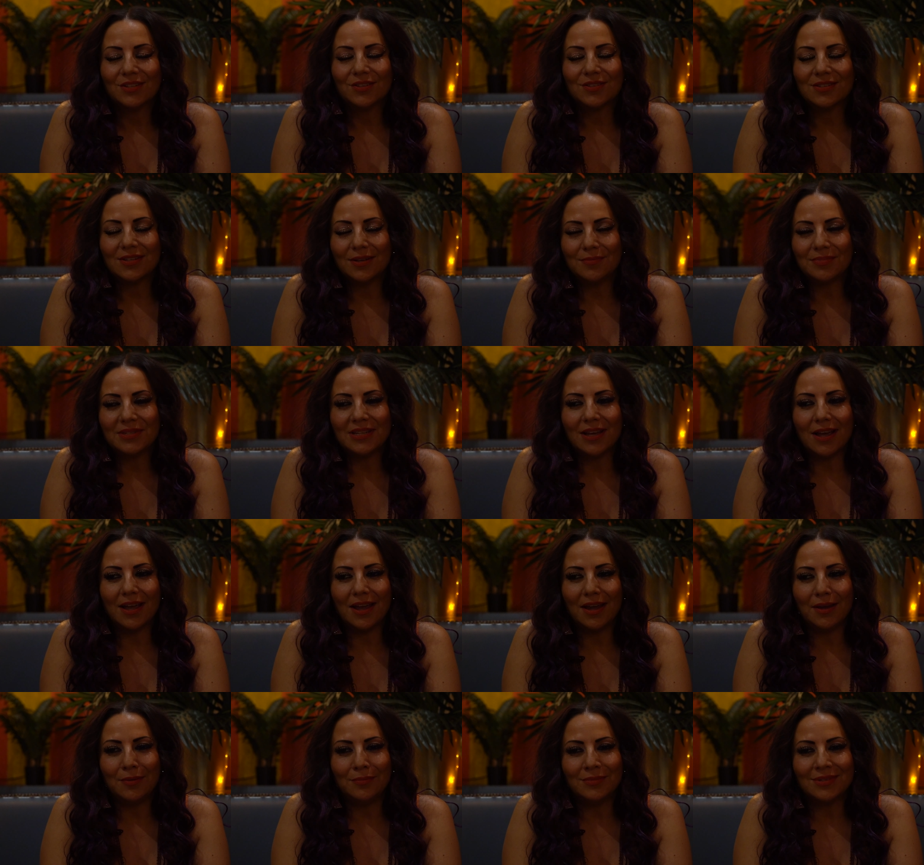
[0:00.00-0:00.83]
So
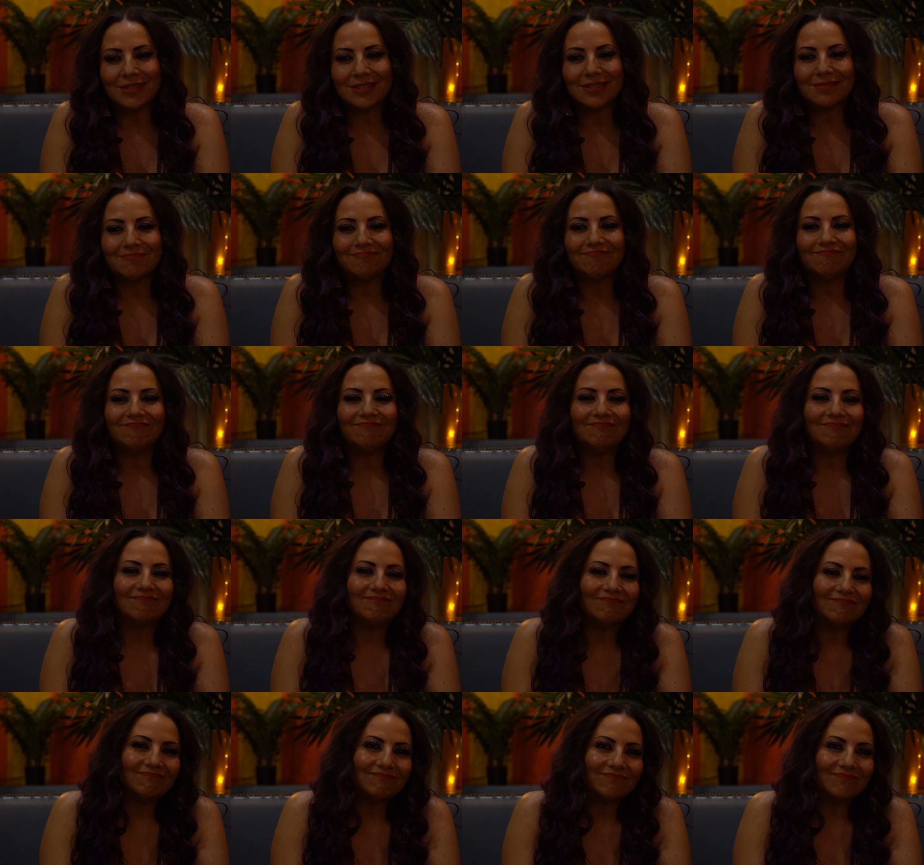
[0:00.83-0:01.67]
sometimes
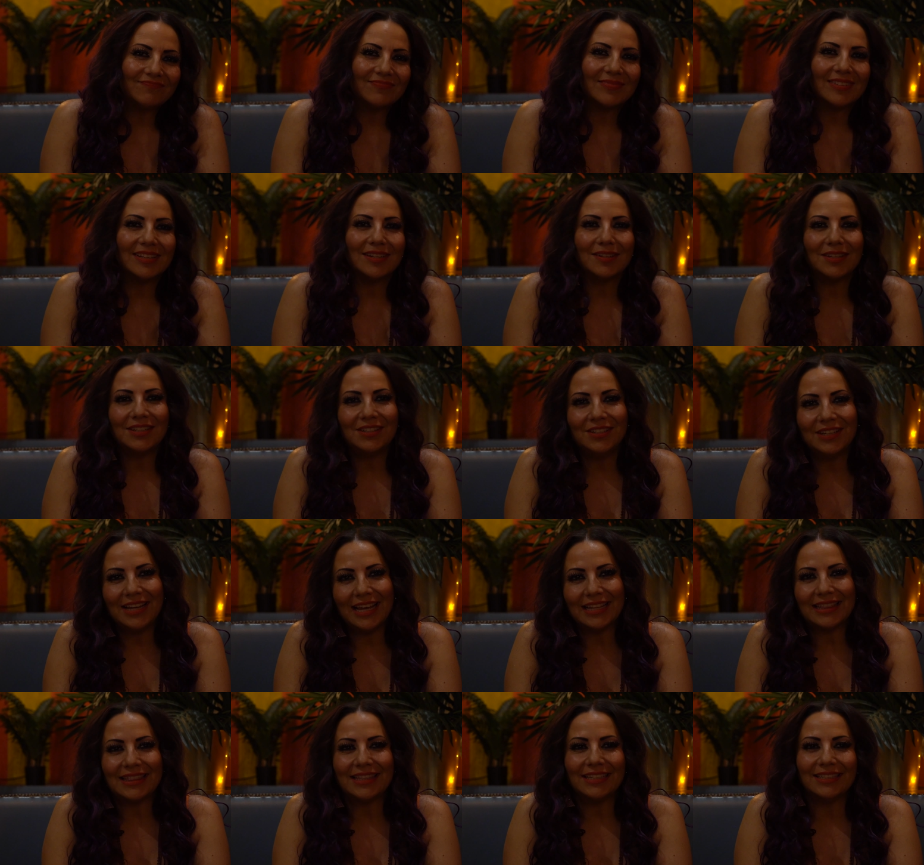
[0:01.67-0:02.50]
you
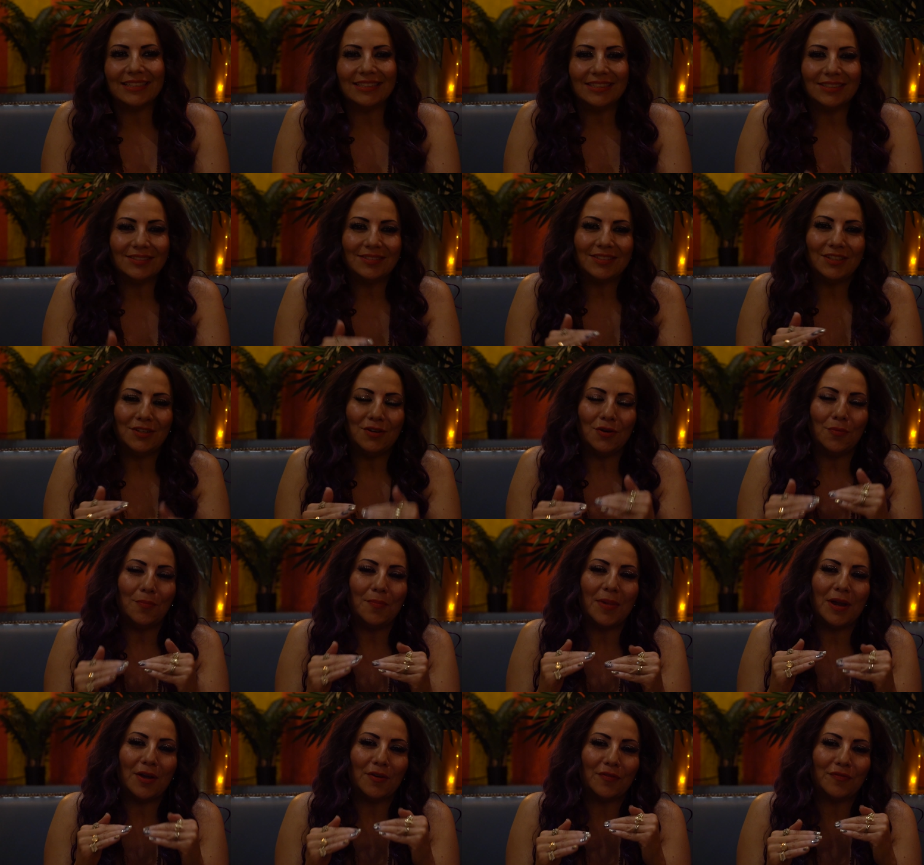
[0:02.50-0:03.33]
get the, you know,
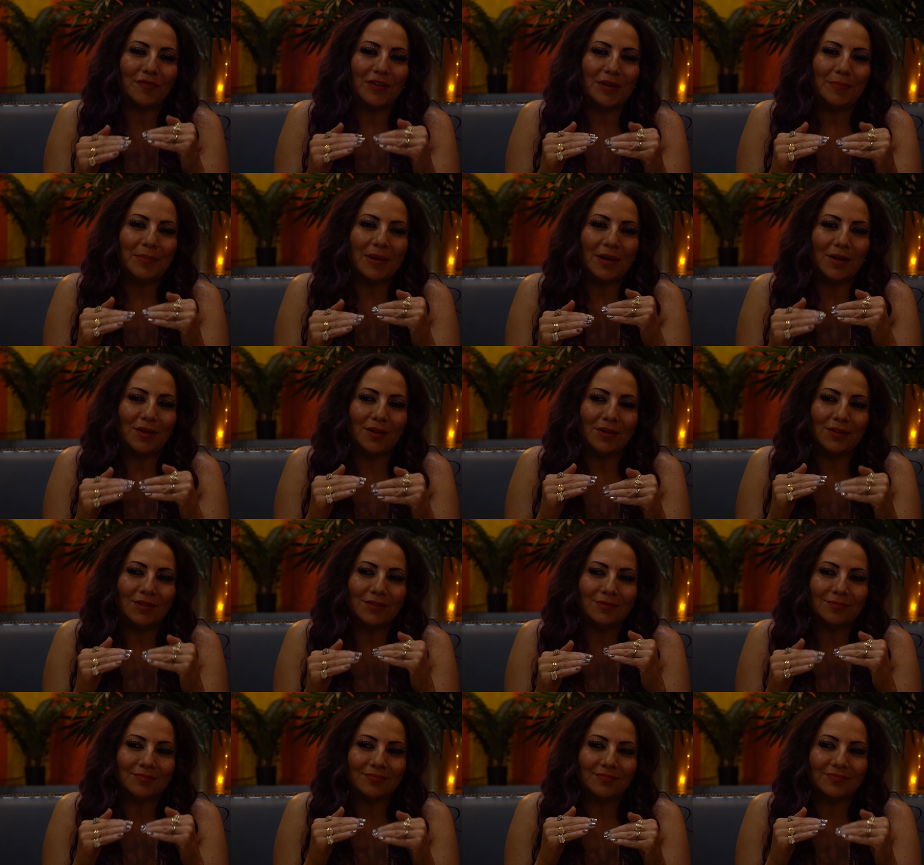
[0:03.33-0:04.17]
male
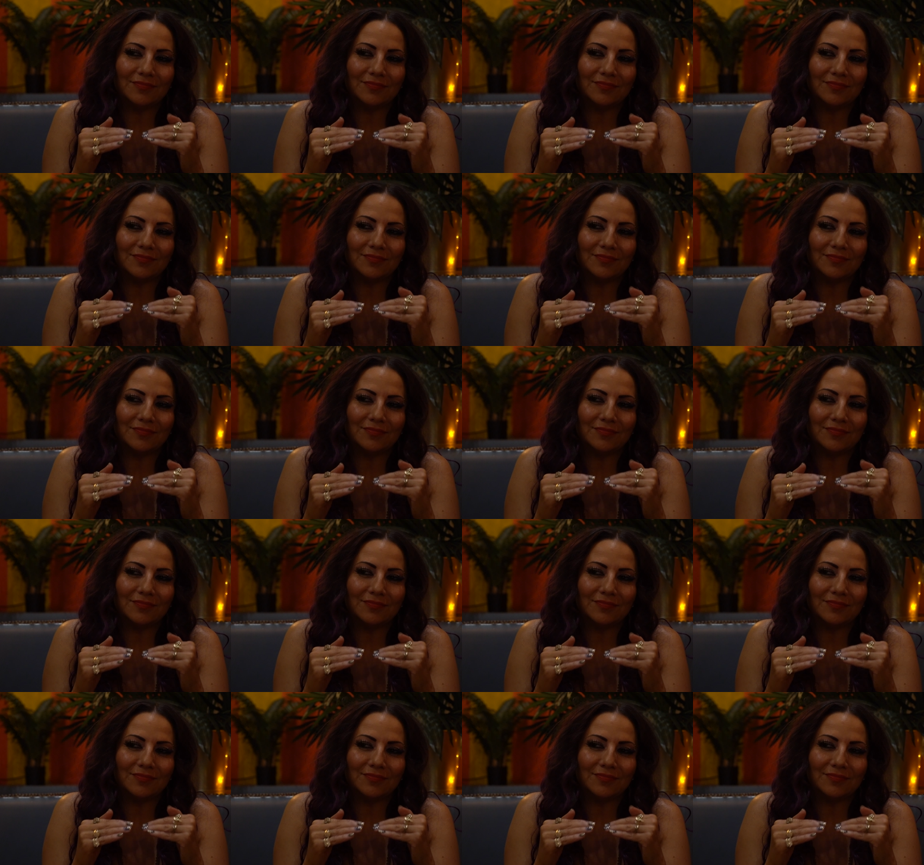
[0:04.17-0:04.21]
female